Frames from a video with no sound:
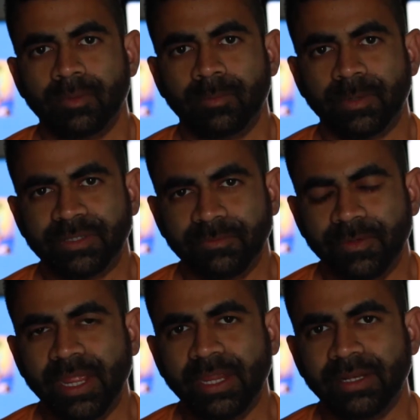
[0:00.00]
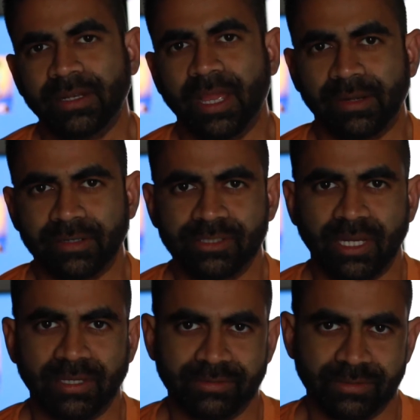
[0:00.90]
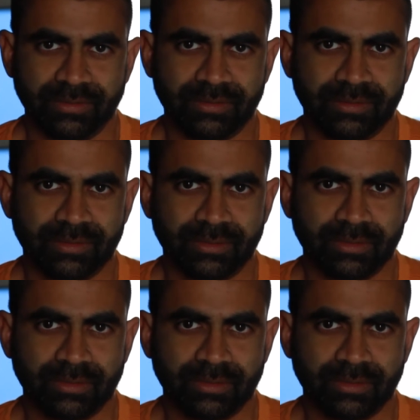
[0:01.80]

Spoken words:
but the way it energizes